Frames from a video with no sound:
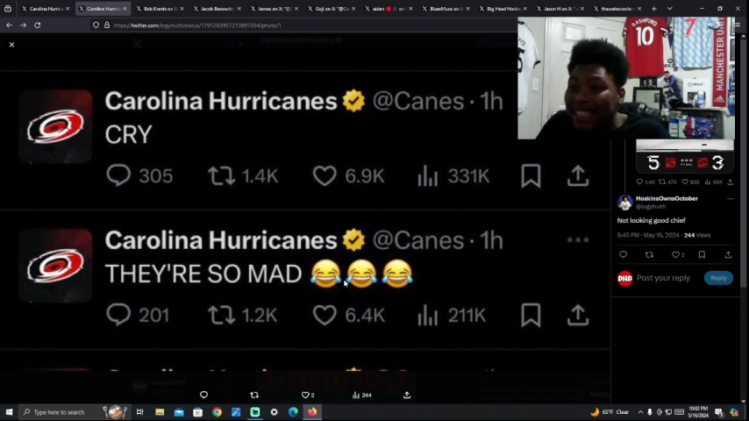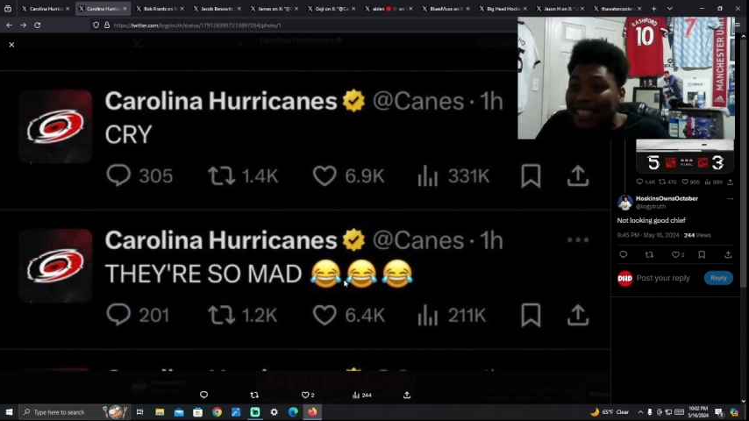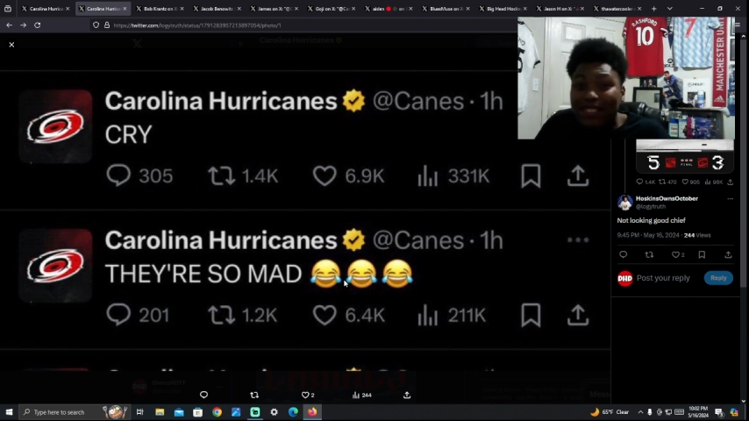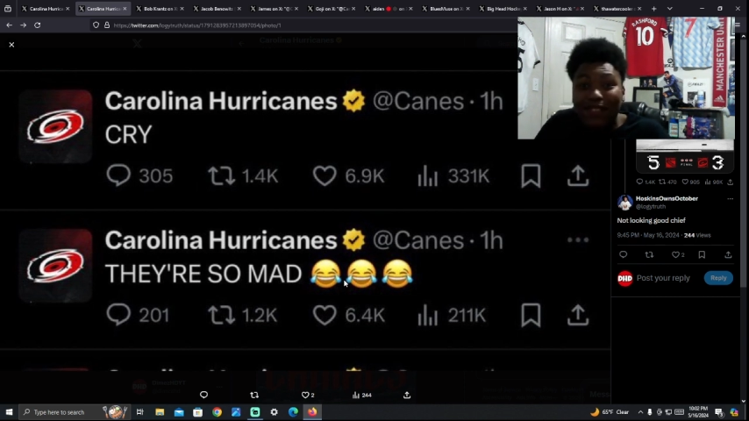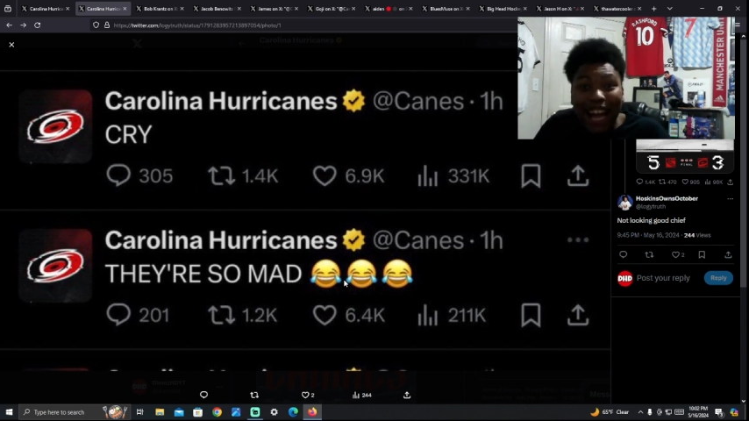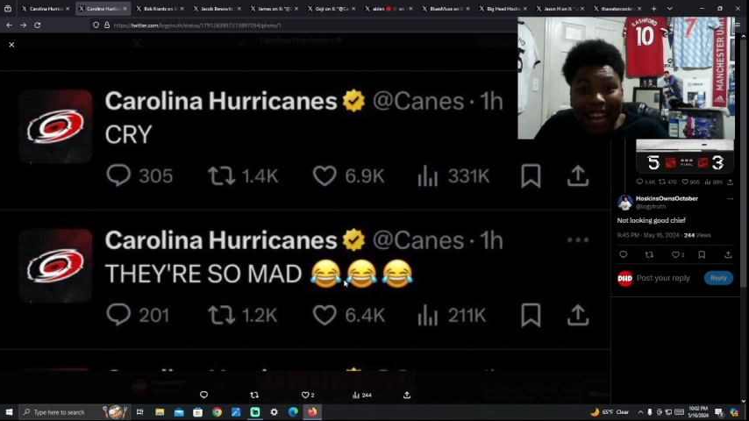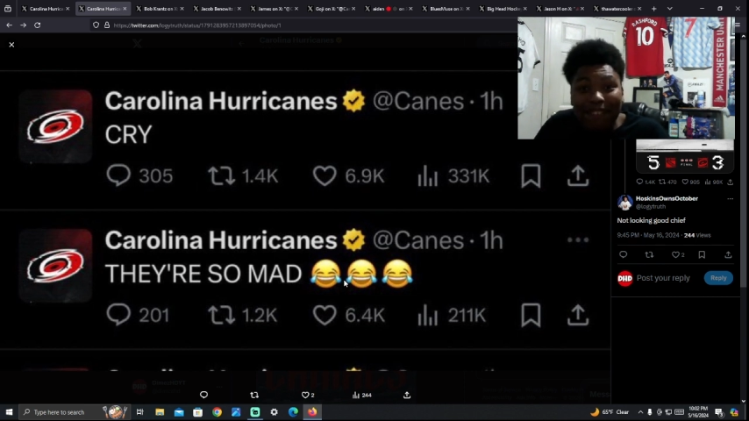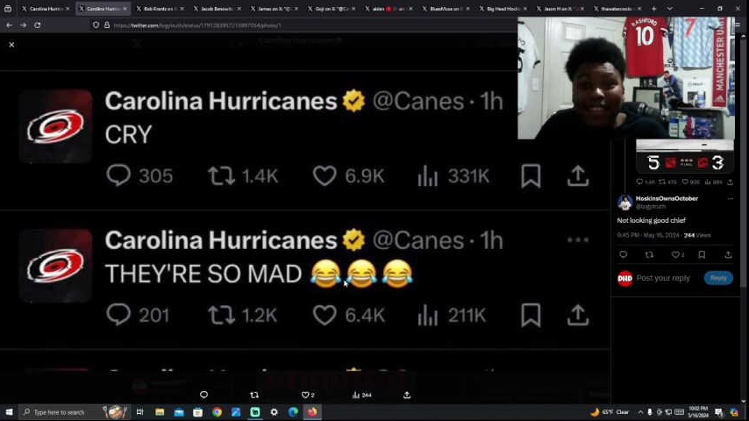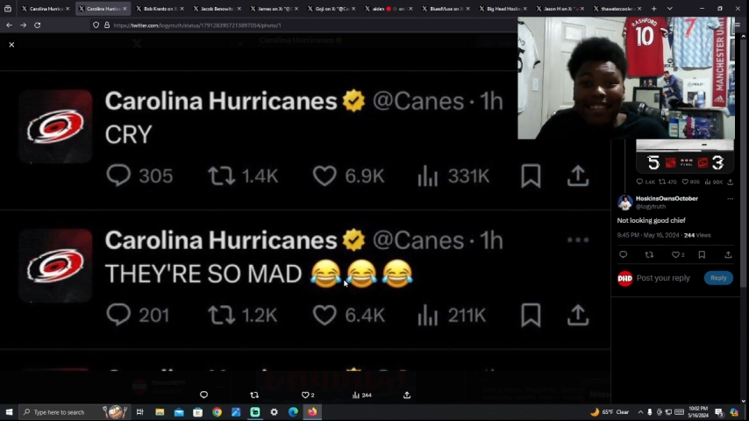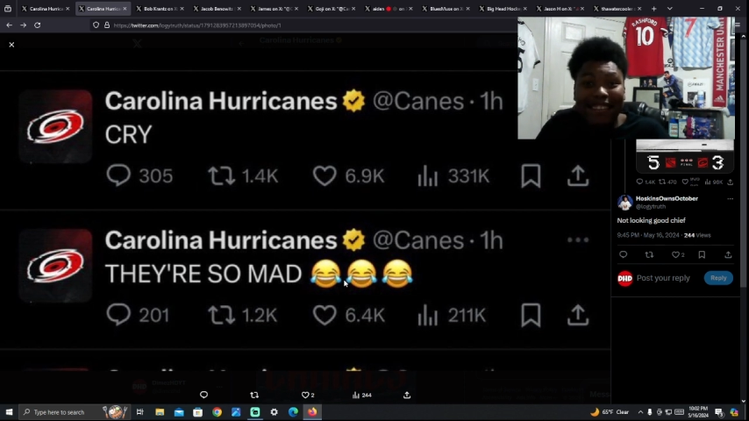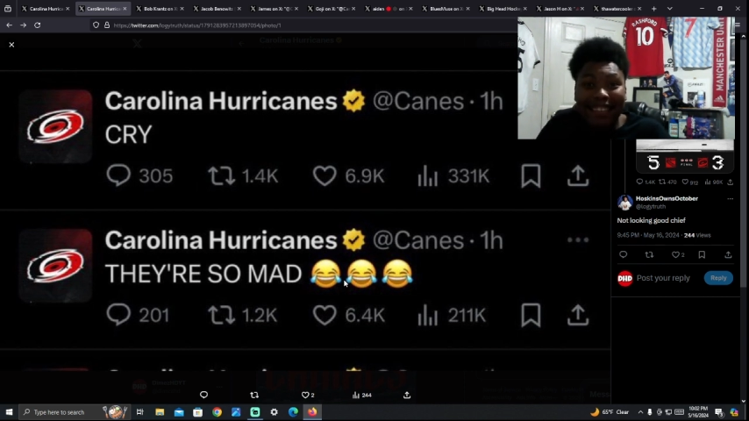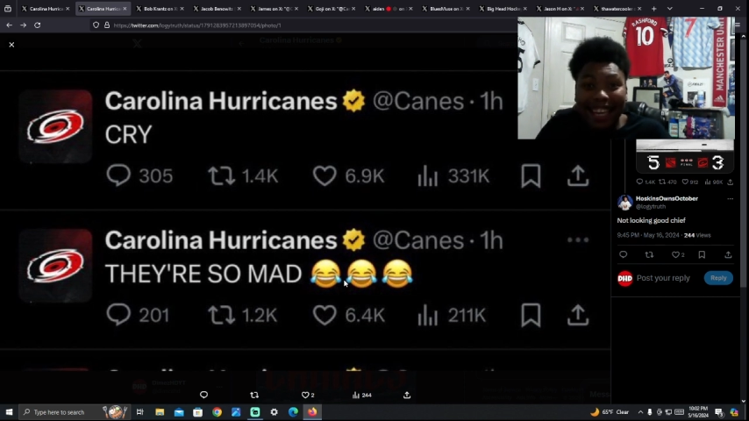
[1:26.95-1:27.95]
the driving
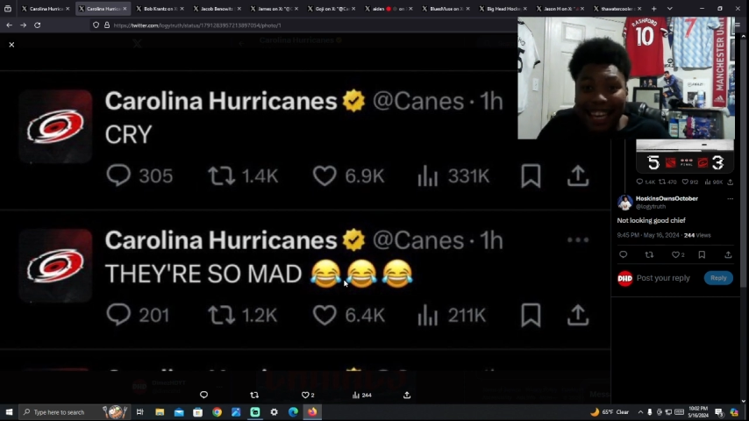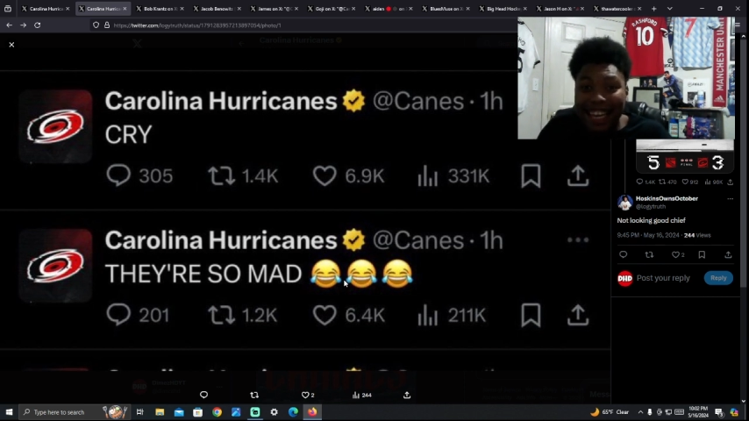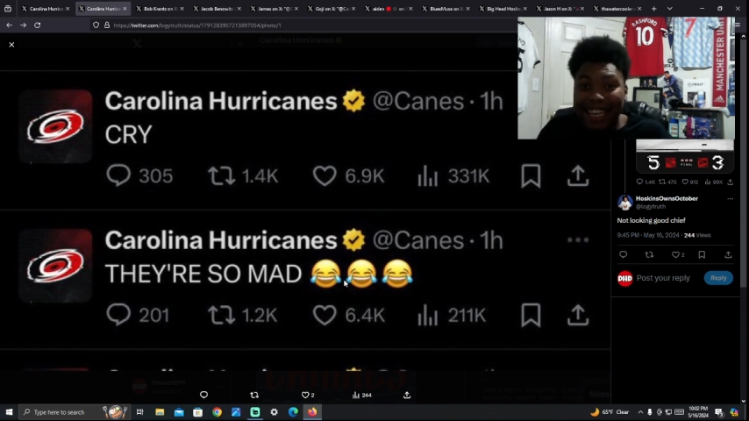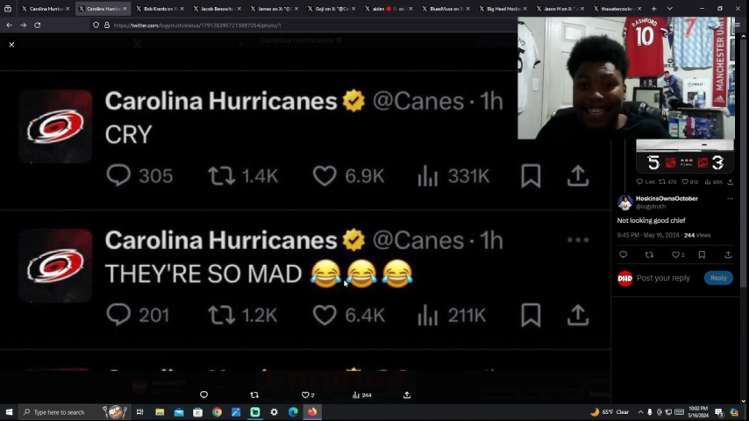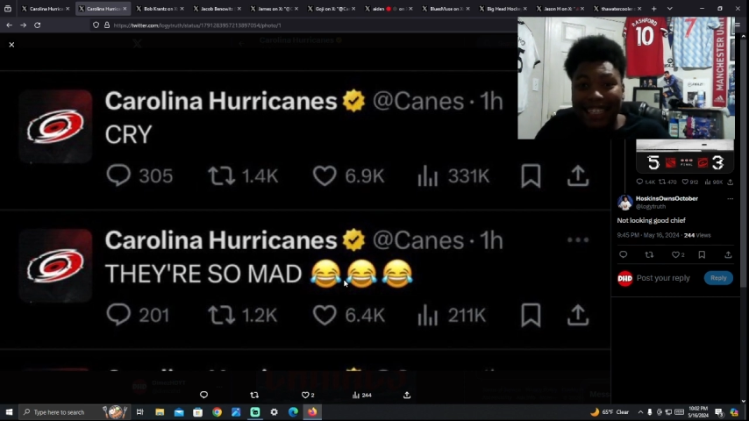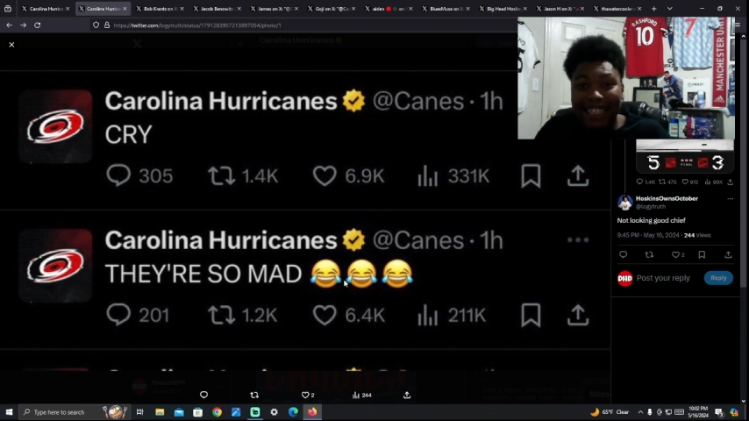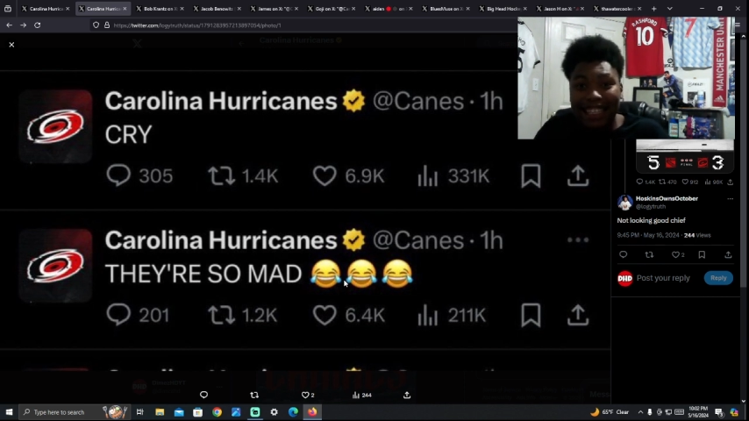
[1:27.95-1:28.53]
seat.